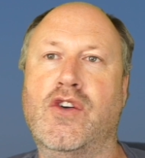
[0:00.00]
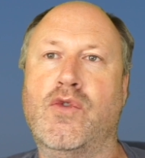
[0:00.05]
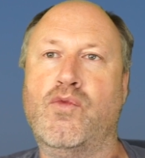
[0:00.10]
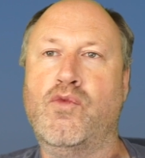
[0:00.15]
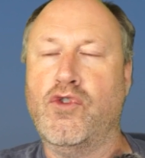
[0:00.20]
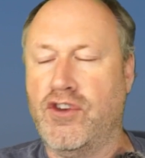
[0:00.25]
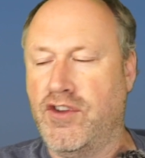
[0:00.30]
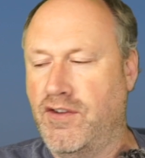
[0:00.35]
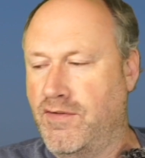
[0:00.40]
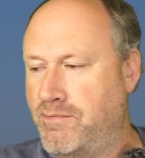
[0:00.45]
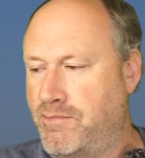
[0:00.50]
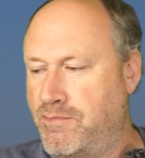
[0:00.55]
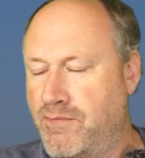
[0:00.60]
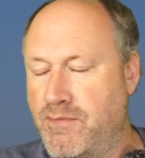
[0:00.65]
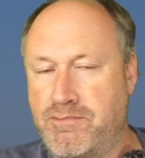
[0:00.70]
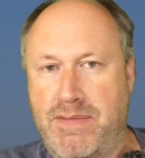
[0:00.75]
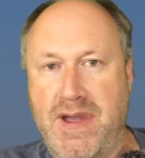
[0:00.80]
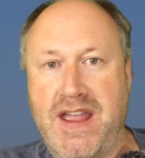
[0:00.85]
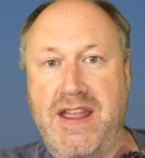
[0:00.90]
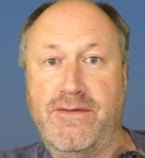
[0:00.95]
would have
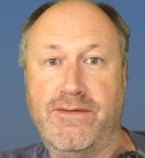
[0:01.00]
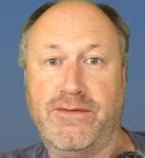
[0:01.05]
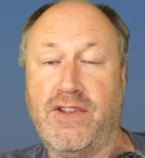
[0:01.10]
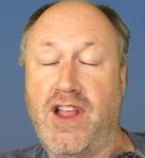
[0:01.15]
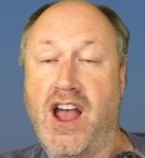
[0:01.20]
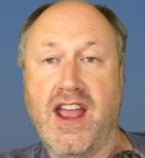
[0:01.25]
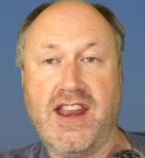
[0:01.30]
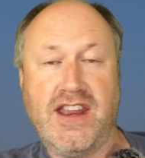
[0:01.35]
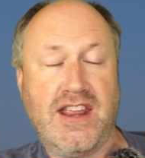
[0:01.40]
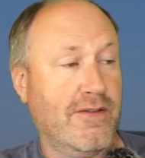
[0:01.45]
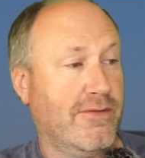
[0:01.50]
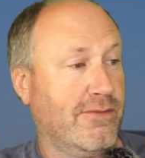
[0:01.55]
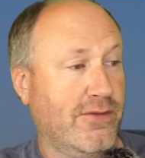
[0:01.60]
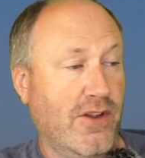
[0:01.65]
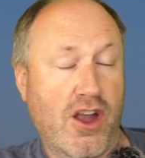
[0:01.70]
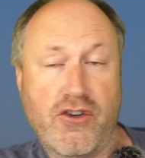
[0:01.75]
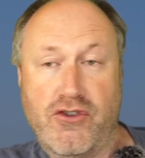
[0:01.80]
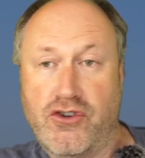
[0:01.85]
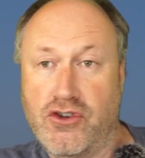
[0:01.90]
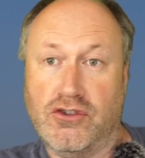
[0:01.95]
been flying, it had
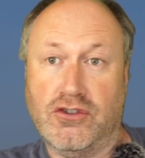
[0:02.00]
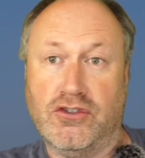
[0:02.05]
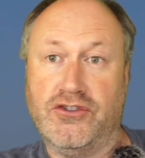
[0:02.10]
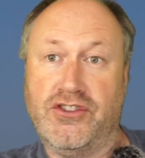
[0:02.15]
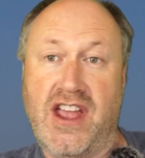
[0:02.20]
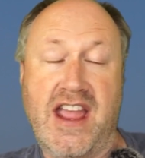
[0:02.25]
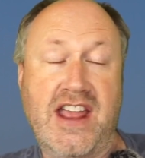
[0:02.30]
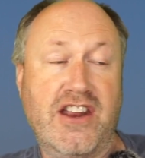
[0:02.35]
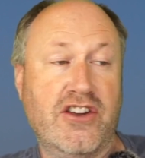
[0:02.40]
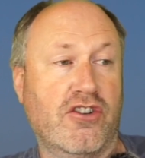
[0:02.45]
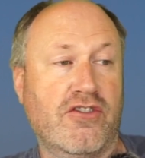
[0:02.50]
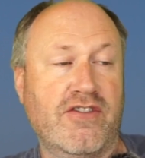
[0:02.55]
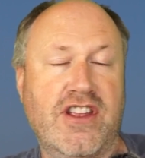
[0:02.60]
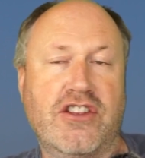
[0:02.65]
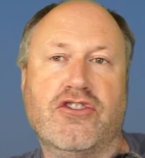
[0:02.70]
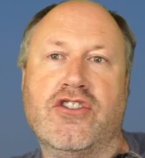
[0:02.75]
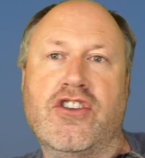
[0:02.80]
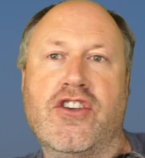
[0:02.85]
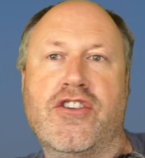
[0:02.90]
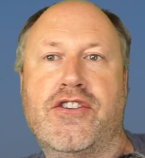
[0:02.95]
flown all day, it had already
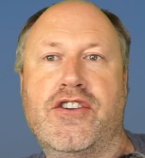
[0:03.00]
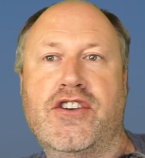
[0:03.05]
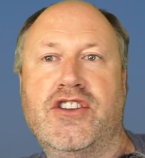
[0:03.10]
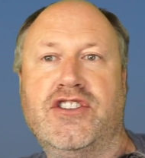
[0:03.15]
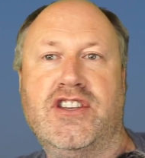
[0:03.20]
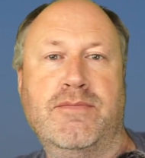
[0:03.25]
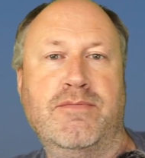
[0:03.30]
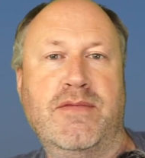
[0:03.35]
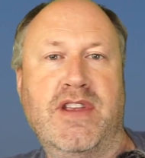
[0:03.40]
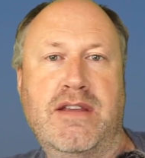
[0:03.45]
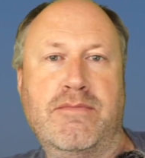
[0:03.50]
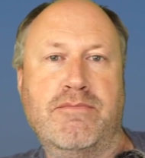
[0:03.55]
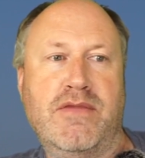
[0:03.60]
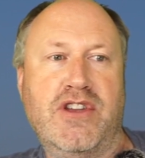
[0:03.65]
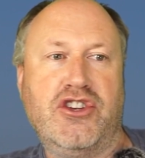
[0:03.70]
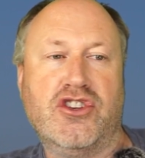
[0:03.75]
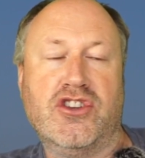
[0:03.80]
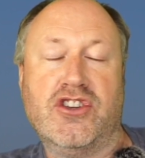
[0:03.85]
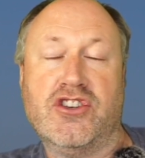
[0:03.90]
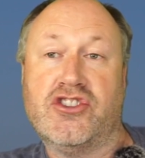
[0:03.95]
done a 30-minute
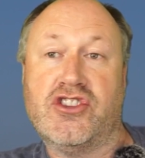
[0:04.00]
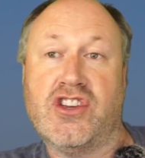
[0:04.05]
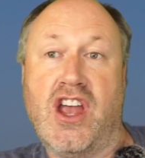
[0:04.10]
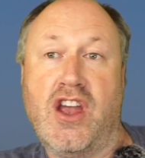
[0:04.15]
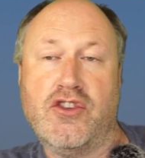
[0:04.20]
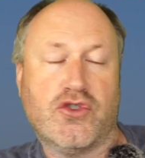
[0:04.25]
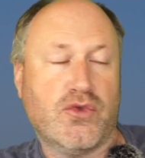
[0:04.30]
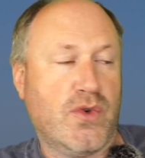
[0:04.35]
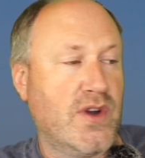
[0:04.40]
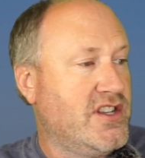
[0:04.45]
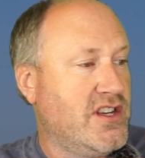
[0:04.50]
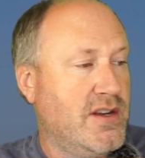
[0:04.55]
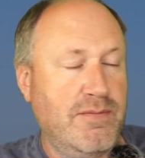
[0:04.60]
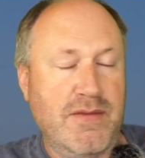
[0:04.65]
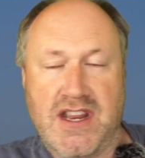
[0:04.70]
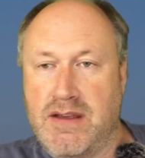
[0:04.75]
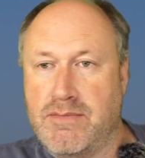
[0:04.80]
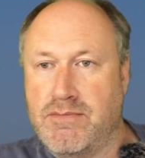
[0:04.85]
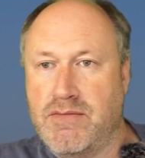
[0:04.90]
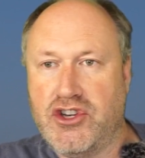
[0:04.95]
mission or so,
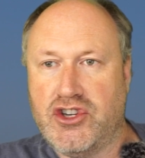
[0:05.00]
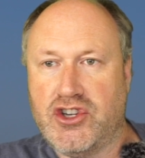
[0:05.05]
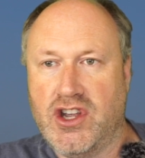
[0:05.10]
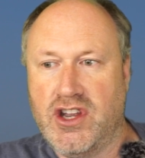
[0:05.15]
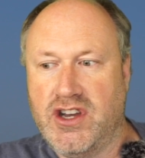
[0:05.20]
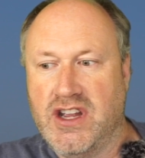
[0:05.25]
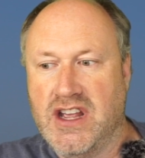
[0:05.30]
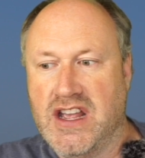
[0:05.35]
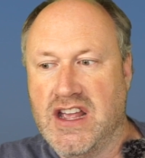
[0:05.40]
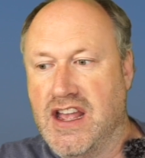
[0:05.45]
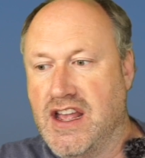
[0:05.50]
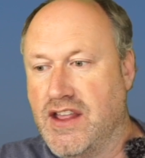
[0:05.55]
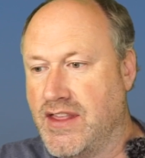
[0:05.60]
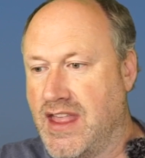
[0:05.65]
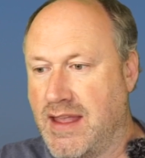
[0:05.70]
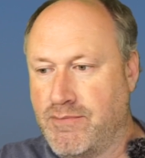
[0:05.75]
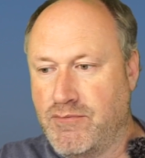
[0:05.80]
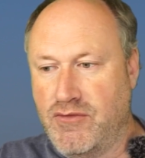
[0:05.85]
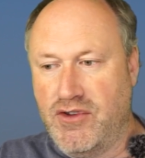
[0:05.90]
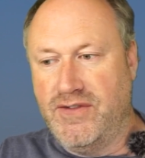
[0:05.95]
20-minute mission,
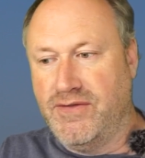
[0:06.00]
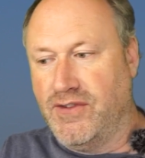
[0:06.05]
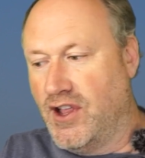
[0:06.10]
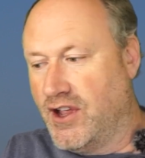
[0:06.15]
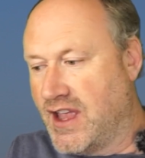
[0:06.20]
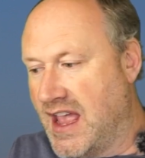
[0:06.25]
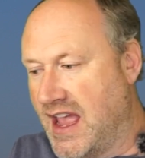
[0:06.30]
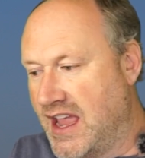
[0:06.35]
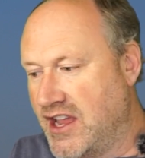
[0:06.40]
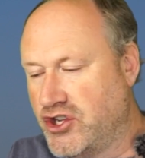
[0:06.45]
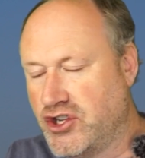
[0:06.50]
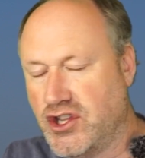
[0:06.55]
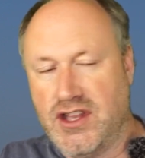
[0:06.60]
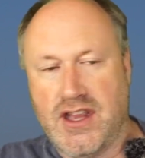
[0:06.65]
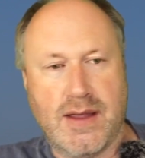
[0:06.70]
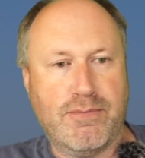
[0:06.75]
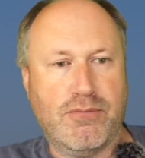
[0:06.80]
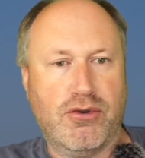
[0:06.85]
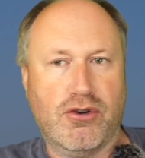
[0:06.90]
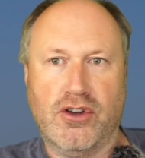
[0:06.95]
they'd moved location,
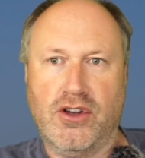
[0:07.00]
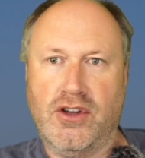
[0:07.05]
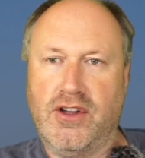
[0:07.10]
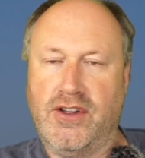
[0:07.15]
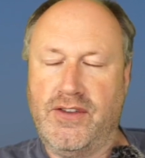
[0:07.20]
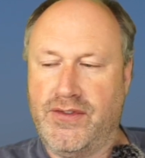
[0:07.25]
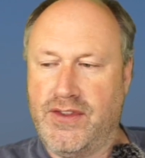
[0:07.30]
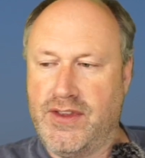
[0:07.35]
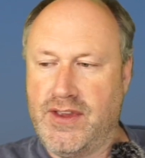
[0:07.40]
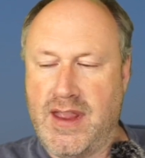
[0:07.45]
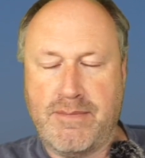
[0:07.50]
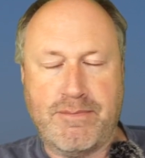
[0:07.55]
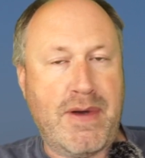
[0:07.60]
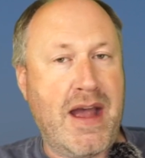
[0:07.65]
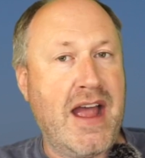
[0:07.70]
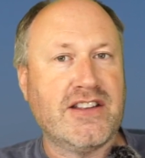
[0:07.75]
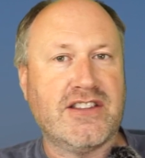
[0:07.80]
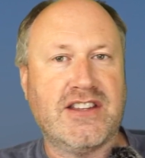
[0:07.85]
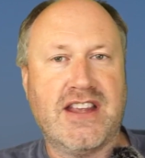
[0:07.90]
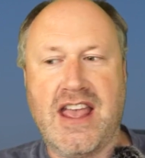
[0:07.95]
they put it
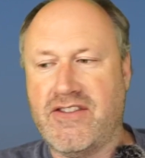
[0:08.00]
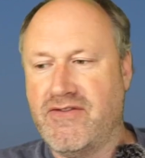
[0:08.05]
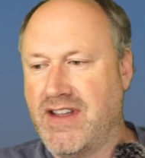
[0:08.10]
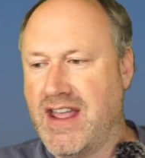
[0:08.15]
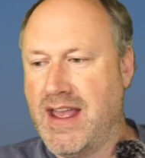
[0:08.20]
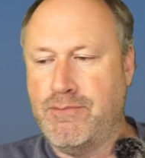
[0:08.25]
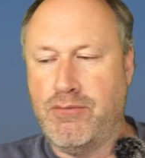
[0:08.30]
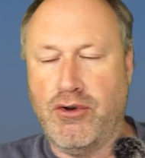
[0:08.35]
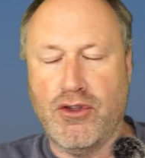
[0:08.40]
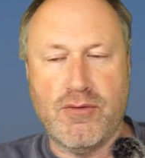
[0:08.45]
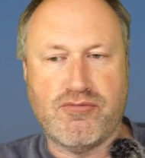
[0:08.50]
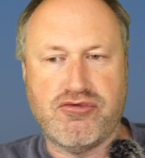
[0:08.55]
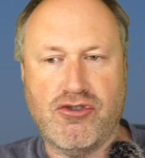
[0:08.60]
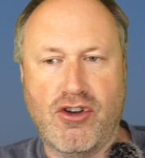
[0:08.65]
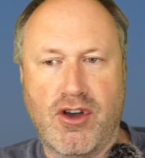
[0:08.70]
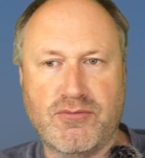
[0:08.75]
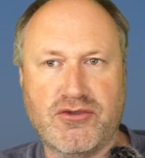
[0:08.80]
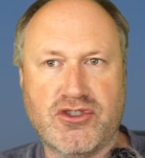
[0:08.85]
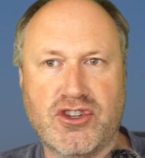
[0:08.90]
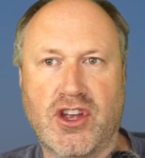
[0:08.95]
back together again, put the
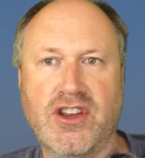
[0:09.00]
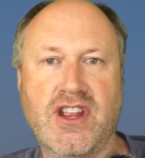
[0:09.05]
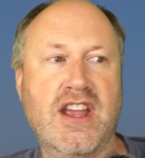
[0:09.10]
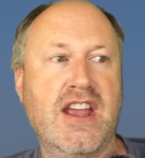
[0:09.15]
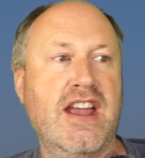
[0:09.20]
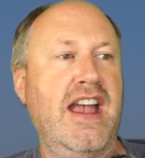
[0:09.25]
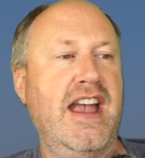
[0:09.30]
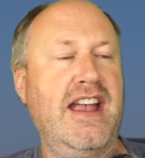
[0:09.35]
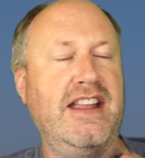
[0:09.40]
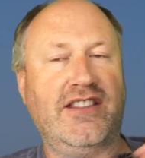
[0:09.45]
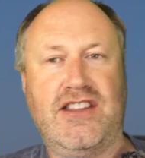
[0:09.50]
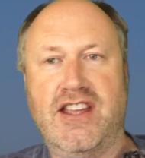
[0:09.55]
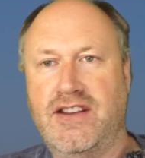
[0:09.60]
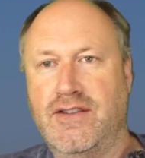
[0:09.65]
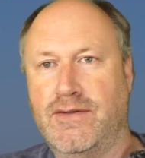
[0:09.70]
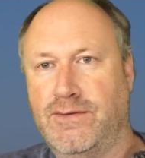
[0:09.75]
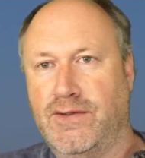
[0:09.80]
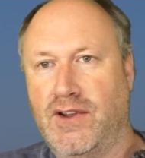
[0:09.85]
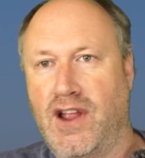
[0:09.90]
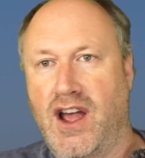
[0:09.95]
props on, it did a
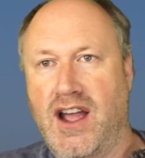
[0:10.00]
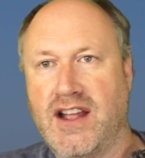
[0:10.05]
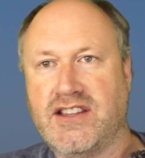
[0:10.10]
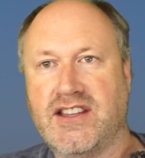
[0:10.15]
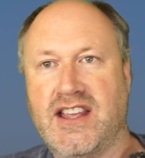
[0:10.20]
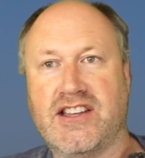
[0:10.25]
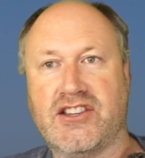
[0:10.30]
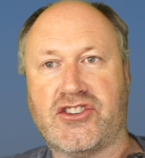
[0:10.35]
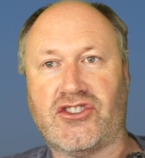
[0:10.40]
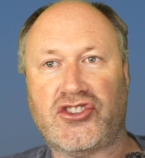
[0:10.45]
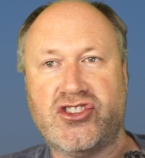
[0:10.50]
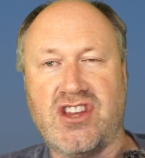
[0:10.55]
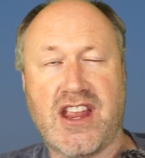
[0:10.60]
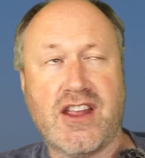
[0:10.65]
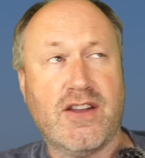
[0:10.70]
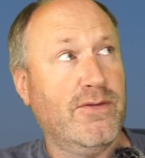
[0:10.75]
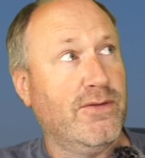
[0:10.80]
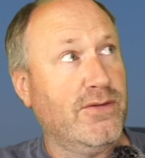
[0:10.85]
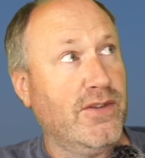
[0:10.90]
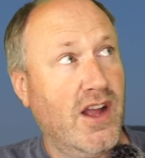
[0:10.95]
flight, its
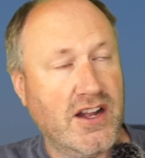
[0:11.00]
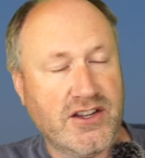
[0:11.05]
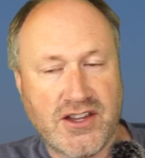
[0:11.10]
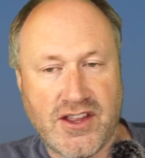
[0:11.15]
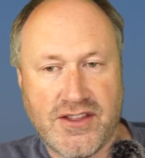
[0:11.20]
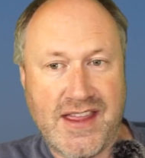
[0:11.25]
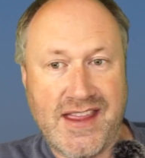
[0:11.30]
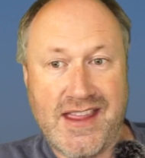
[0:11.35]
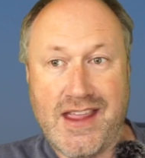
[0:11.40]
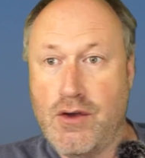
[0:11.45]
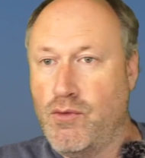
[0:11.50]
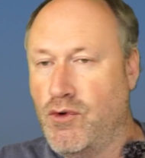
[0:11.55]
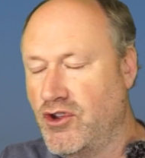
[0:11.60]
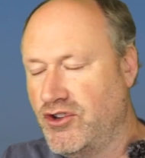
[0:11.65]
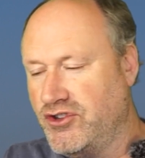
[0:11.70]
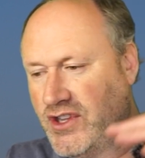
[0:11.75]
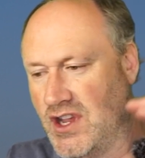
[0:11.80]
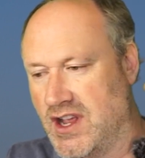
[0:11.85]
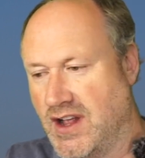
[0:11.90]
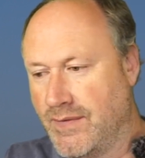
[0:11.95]
second flight I think it
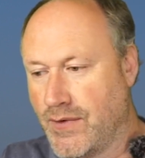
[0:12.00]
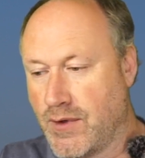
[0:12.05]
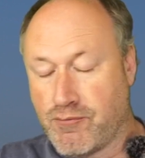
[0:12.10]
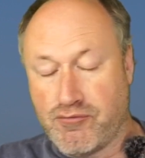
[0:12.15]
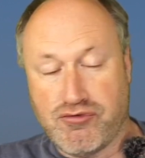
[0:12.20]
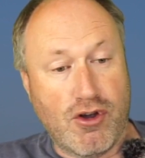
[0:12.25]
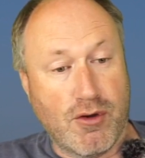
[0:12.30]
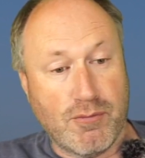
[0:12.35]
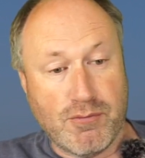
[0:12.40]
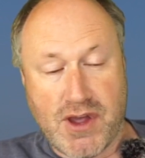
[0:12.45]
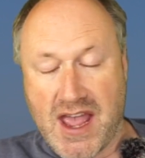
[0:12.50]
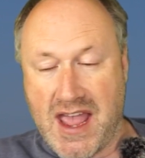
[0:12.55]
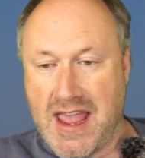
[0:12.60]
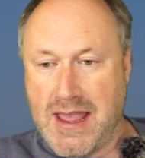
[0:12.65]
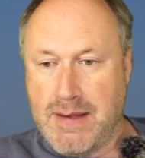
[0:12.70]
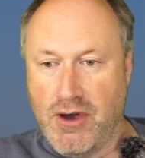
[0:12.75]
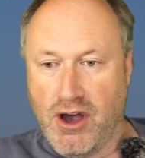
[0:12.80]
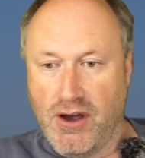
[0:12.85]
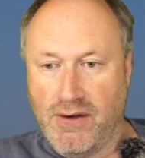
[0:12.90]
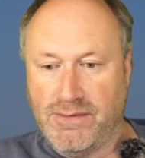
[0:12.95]
was, the prop
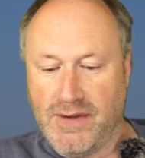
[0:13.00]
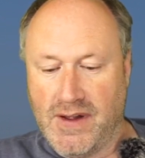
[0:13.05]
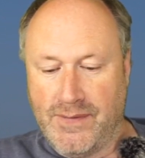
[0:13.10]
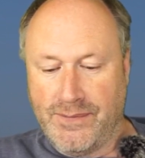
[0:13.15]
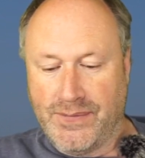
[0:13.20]
came off.